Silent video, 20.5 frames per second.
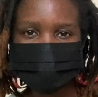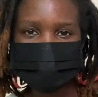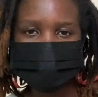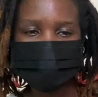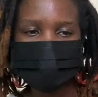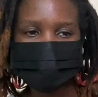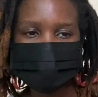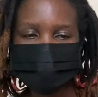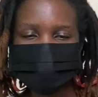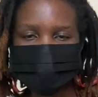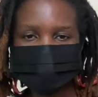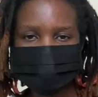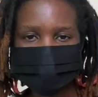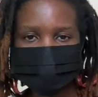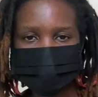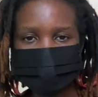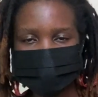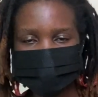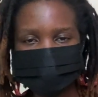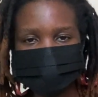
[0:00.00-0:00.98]
Everything
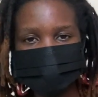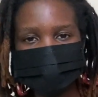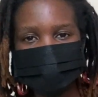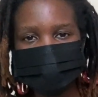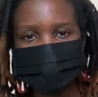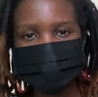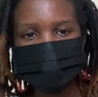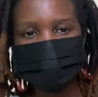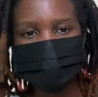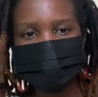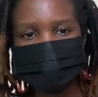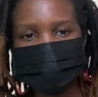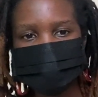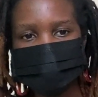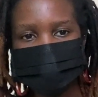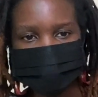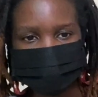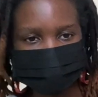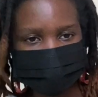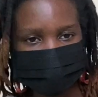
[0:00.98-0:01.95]
went fine.
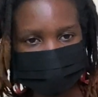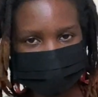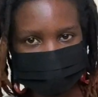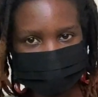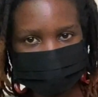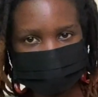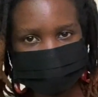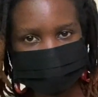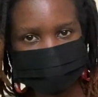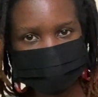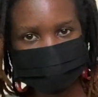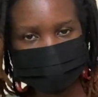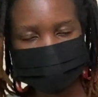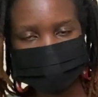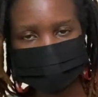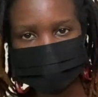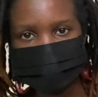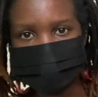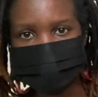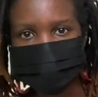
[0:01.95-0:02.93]
I'm fine.
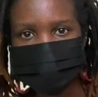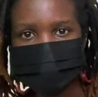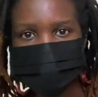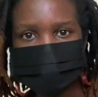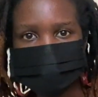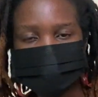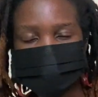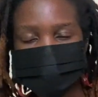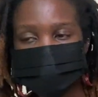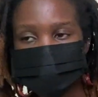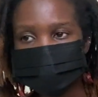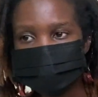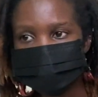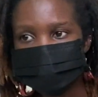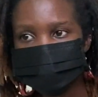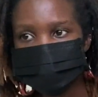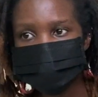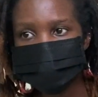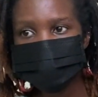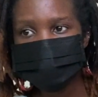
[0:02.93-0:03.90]
I'm doing so much
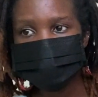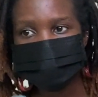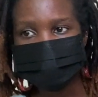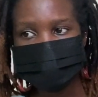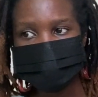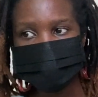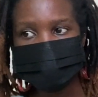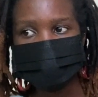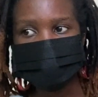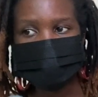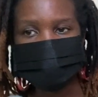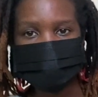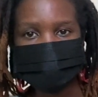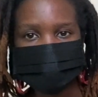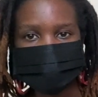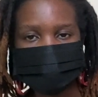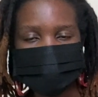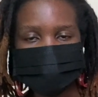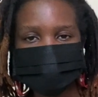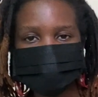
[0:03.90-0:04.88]
better.
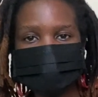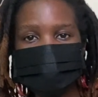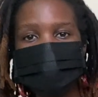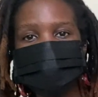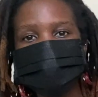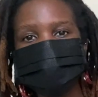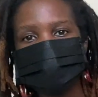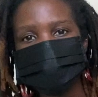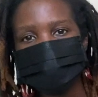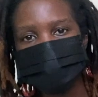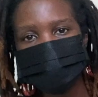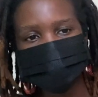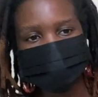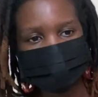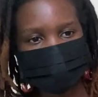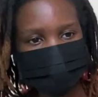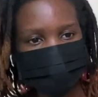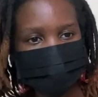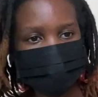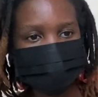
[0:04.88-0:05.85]
I'm very
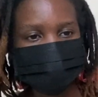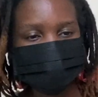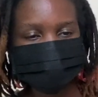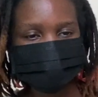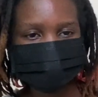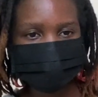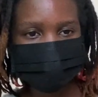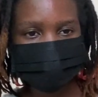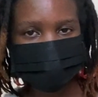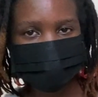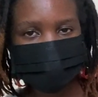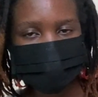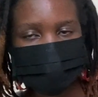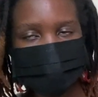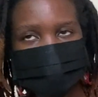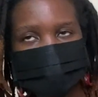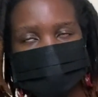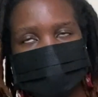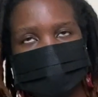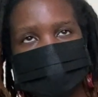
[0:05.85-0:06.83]
much hopeful.
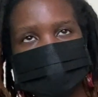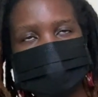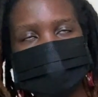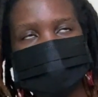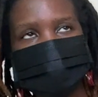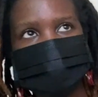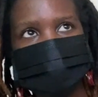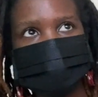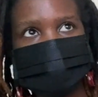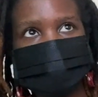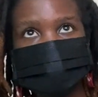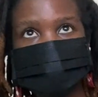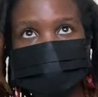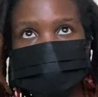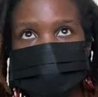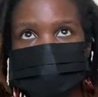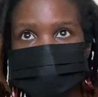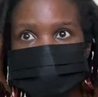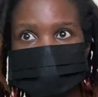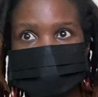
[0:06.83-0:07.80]
I'm
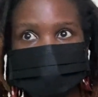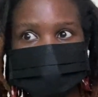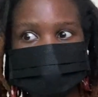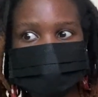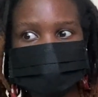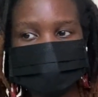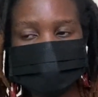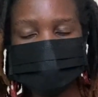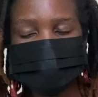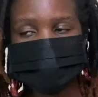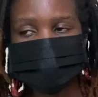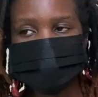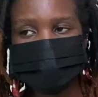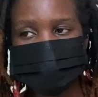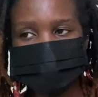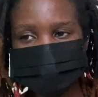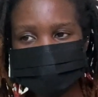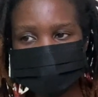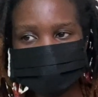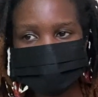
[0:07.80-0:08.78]
so glad that this
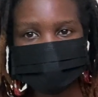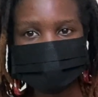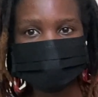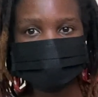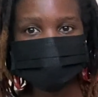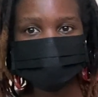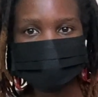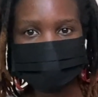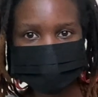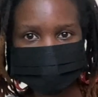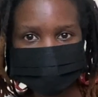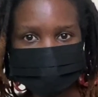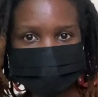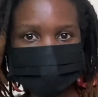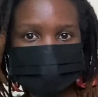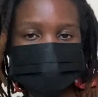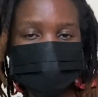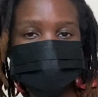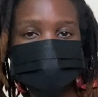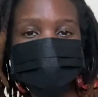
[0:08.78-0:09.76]
process has finally
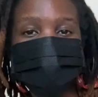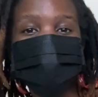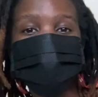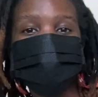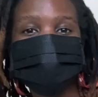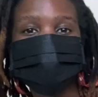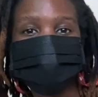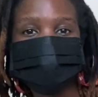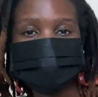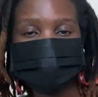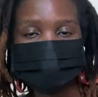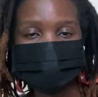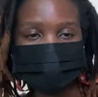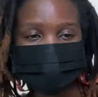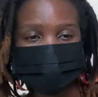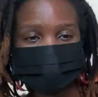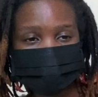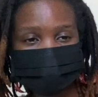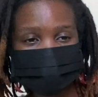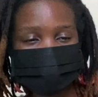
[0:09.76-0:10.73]
started
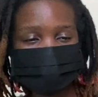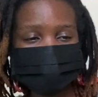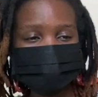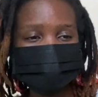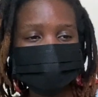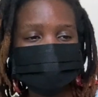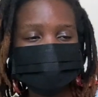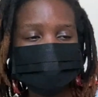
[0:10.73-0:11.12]
properly.